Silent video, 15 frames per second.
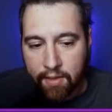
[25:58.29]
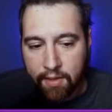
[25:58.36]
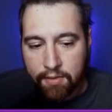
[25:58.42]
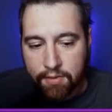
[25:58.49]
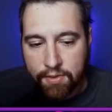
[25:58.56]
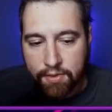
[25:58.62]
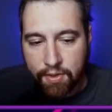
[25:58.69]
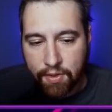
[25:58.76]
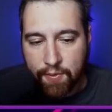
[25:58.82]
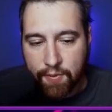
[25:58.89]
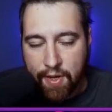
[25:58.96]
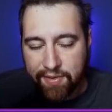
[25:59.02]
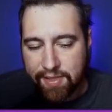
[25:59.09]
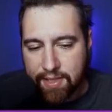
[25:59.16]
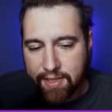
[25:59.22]
So I
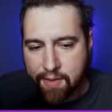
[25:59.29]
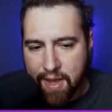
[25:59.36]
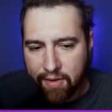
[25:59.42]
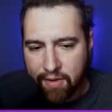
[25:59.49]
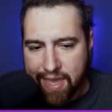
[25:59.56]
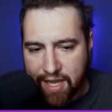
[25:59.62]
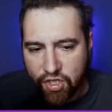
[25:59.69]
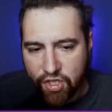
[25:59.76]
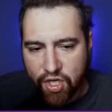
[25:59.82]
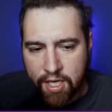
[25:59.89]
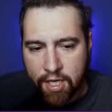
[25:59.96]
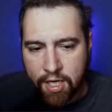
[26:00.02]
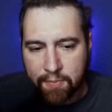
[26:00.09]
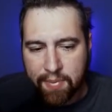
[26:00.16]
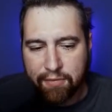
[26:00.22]
was thinking about catching
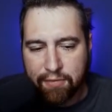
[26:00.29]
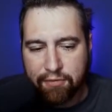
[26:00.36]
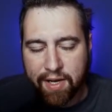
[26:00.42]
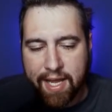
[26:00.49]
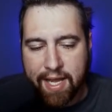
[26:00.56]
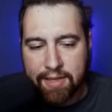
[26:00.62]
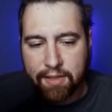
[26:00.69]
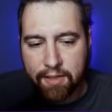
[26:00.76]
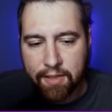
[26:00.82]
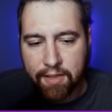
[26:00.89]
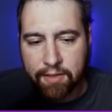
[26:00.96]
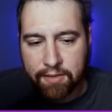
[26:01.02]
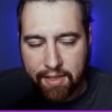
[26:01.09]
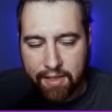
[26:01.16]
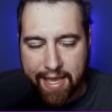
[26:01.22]
here, but I forgot
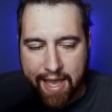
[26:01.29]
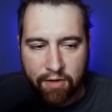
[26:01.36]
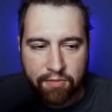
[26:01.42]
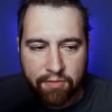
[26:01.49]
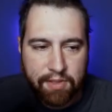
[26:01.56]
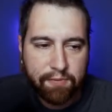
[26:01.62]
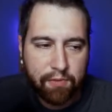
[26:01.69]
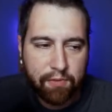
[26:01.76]
the counts for